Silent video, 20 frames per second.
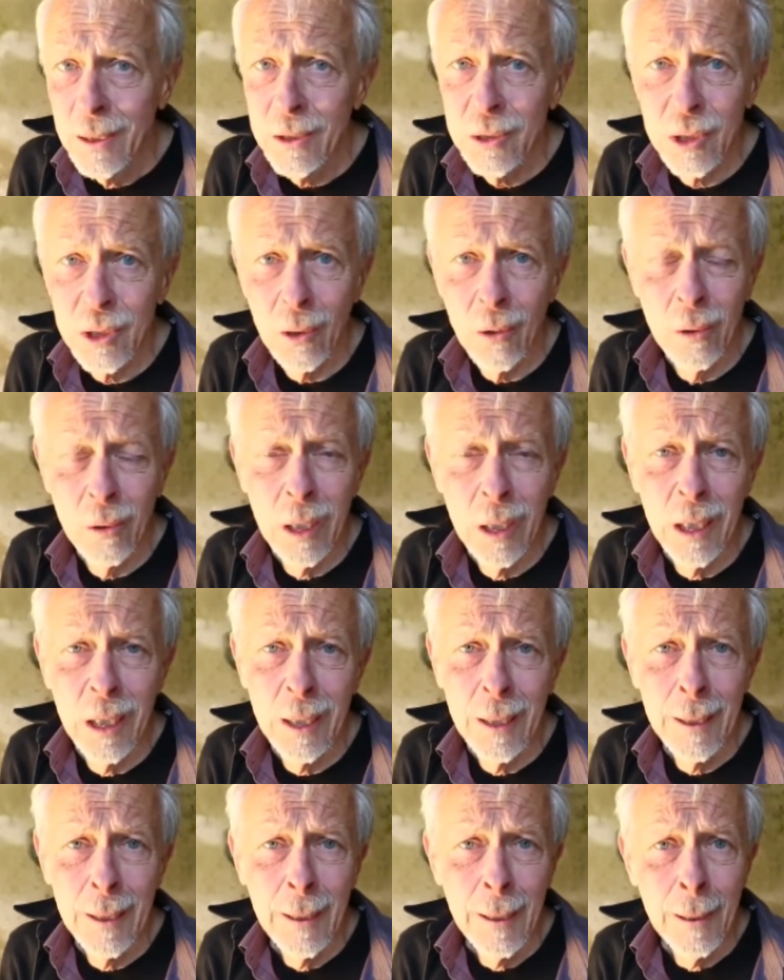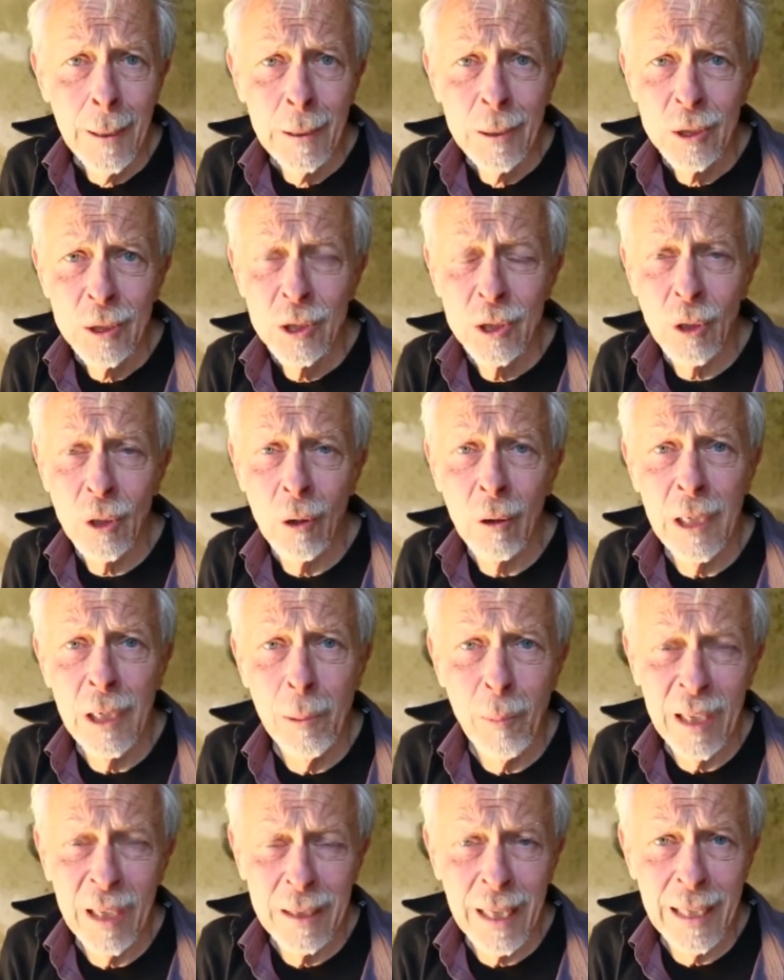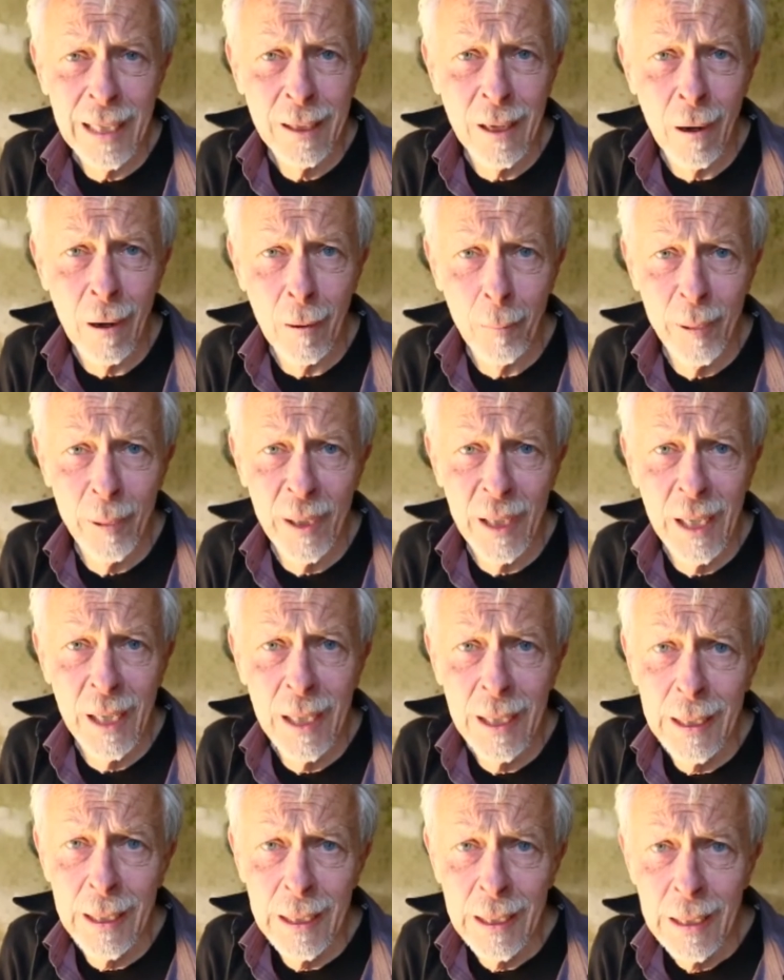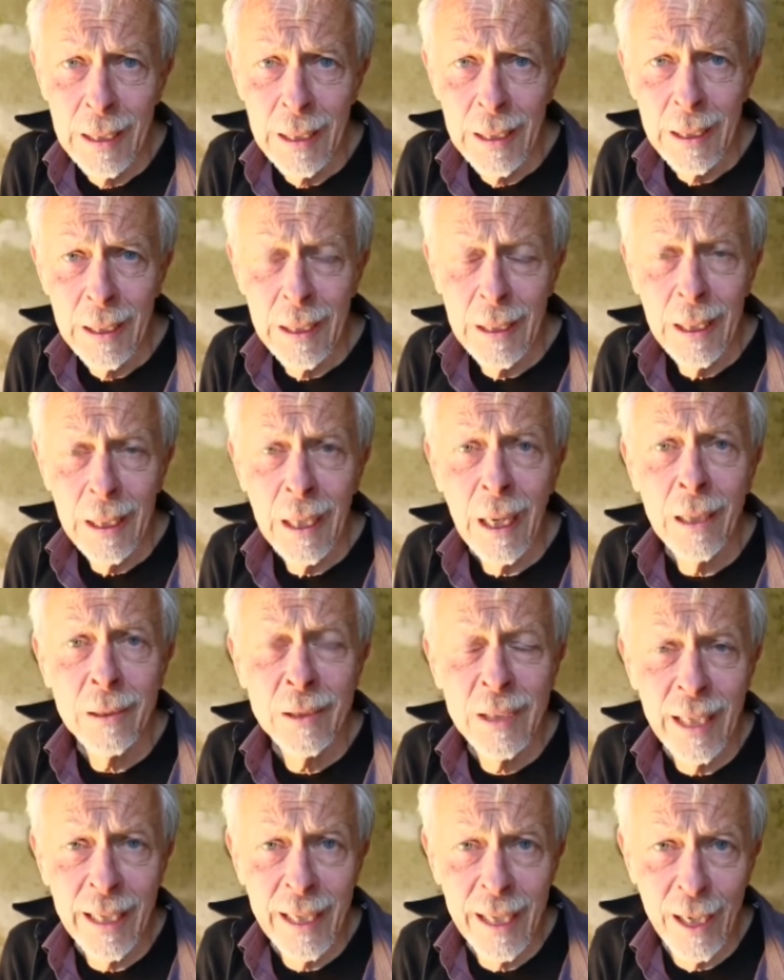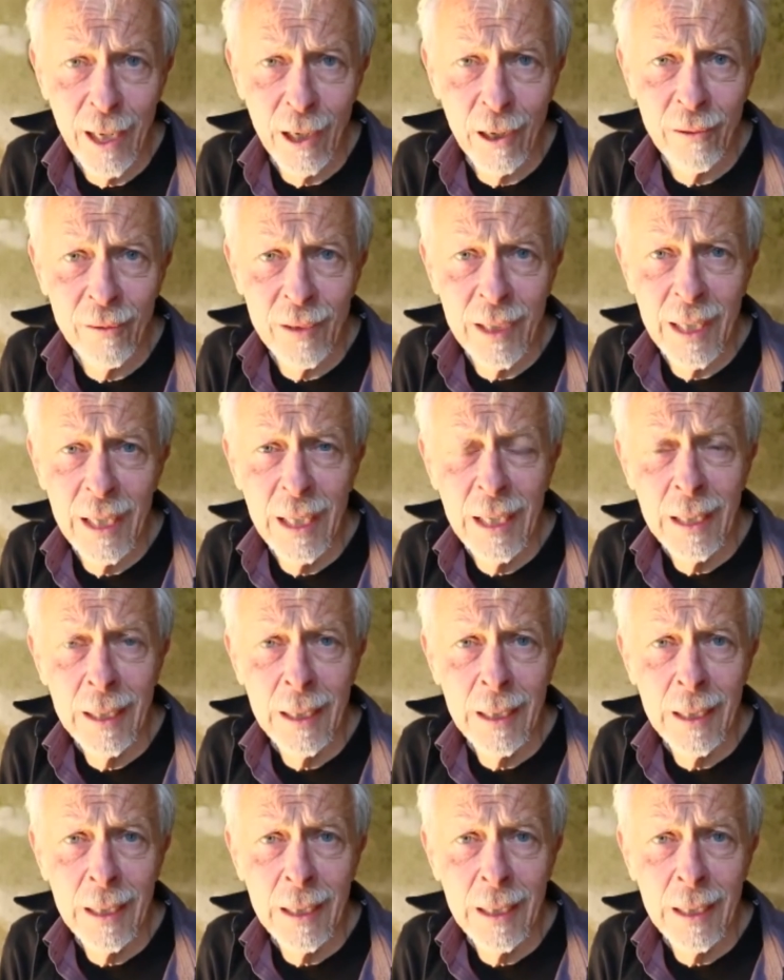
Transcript: So, sorry about that carpet. I'll take care of it.